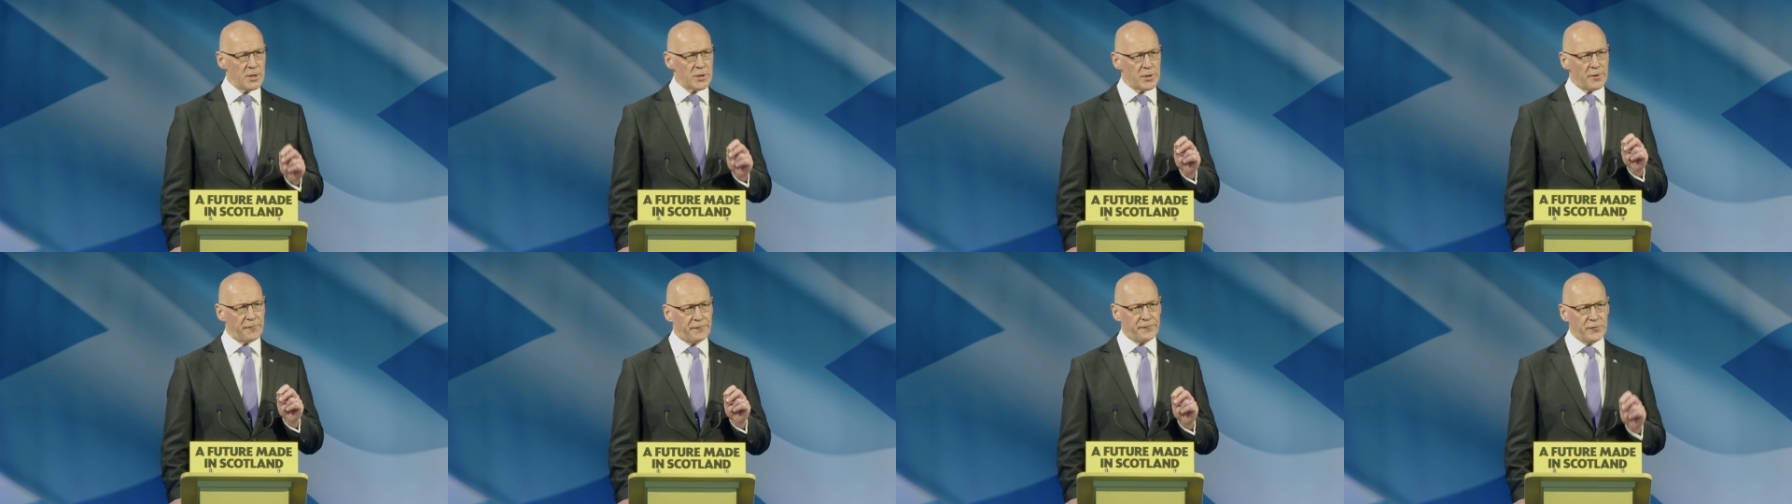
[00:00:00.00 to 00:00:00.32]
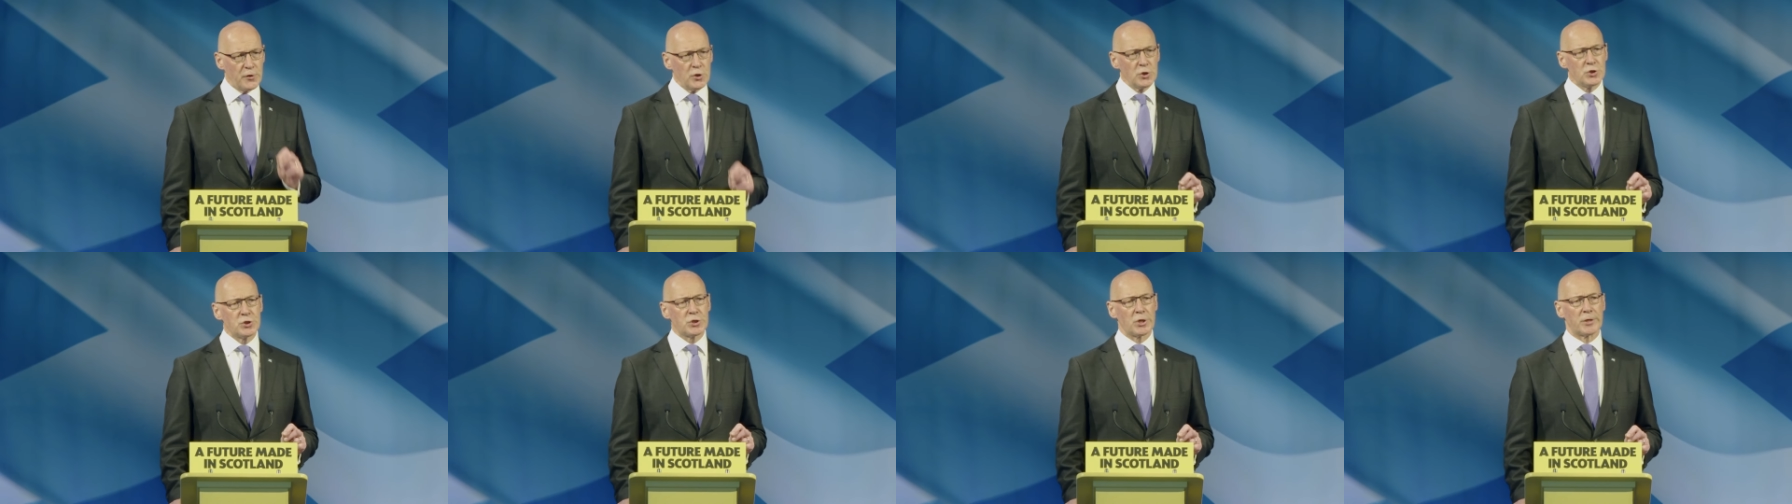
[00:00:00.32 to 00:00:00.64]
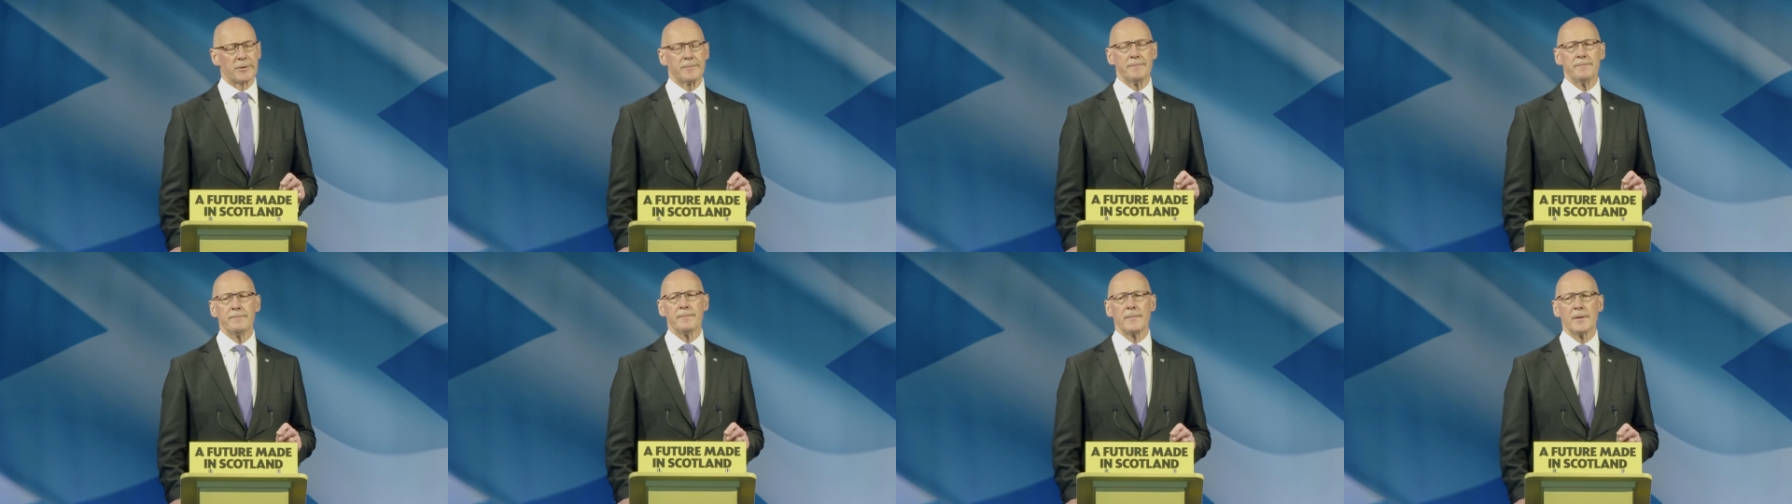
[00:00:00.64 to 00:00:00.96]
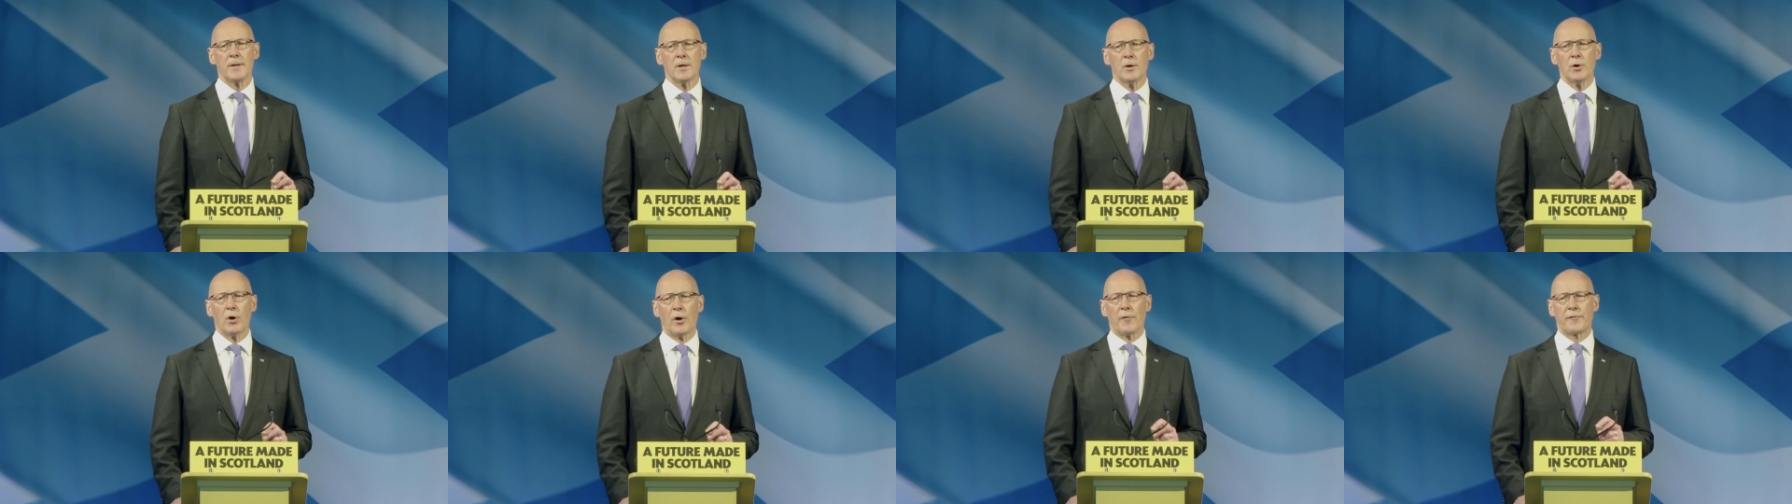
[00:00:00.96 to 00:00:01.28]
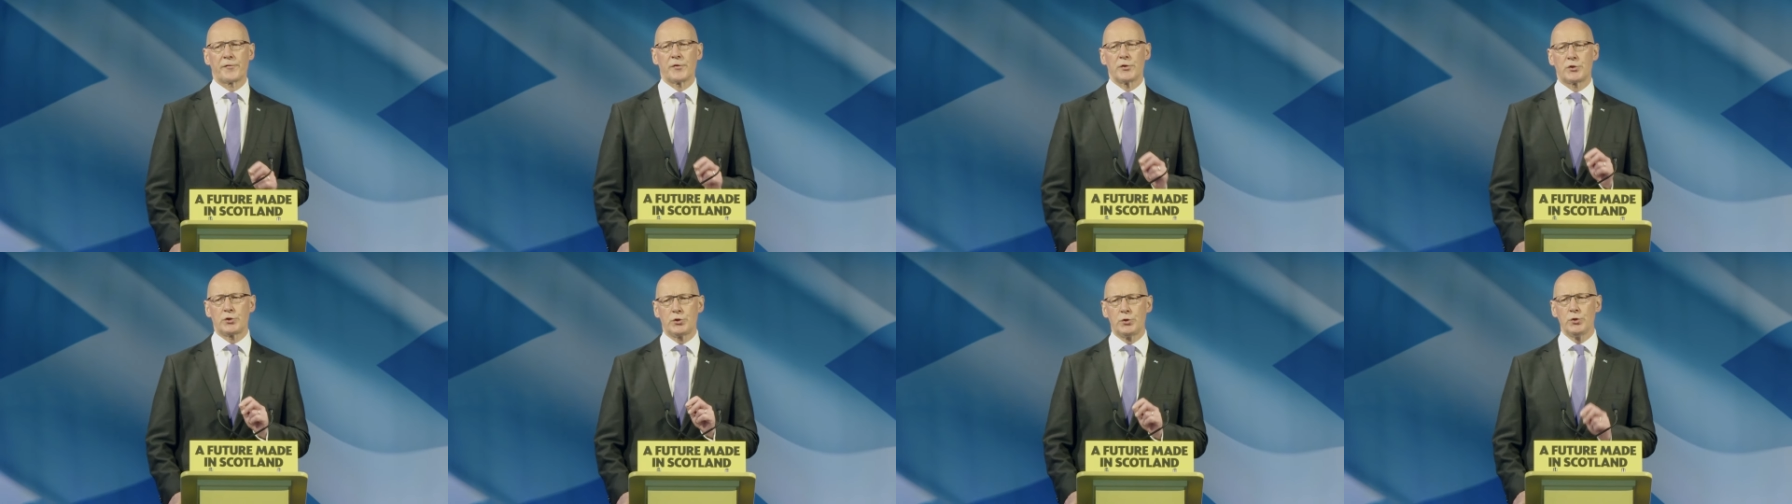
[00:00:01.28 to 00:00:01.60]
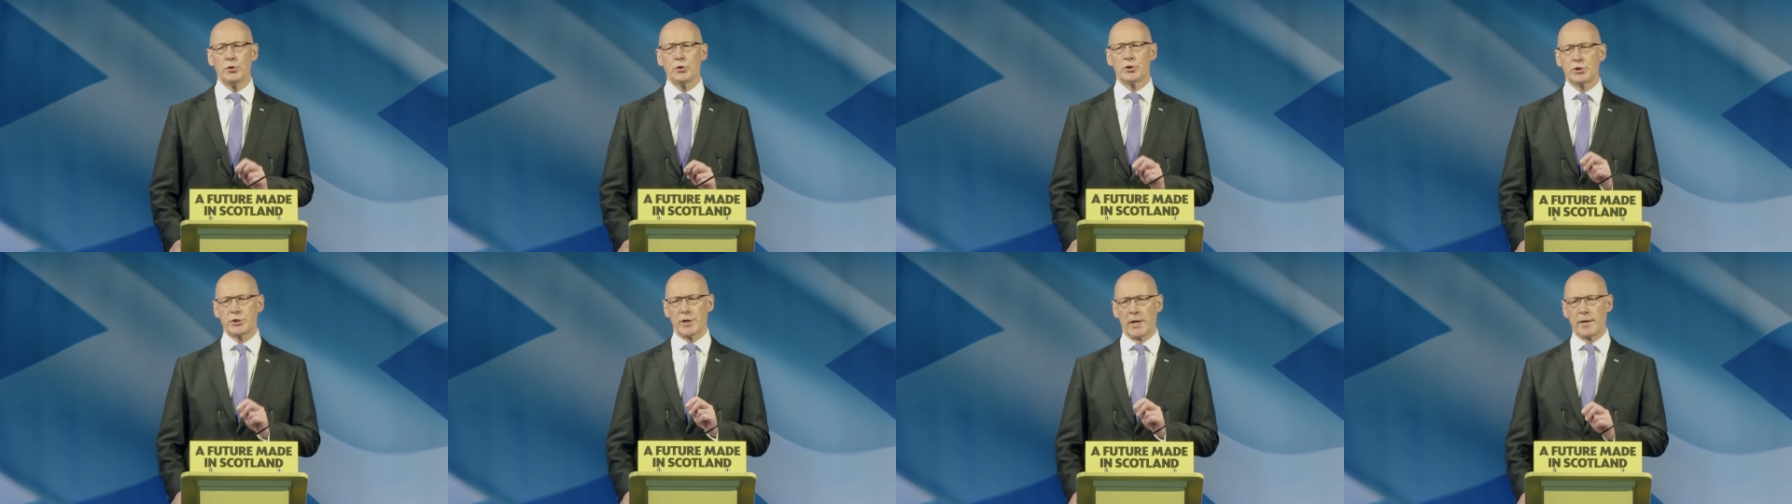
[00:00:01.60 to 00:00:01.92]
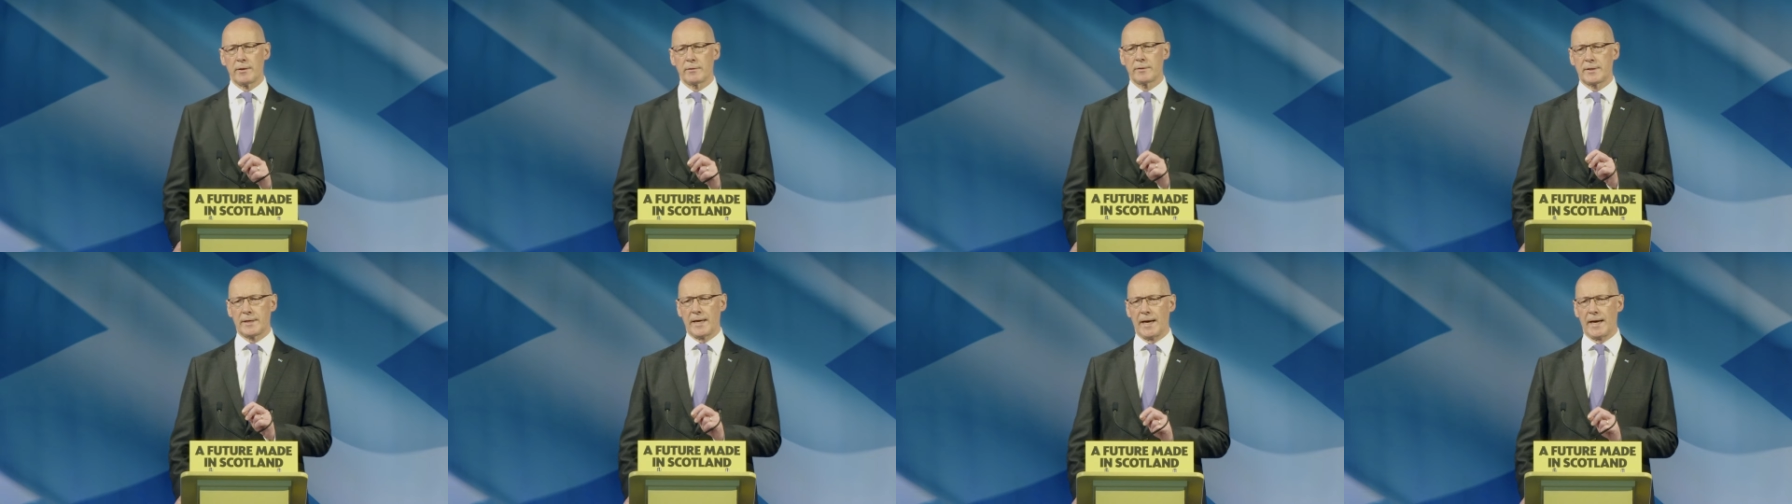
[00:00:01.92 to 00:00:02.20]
The future of the two-child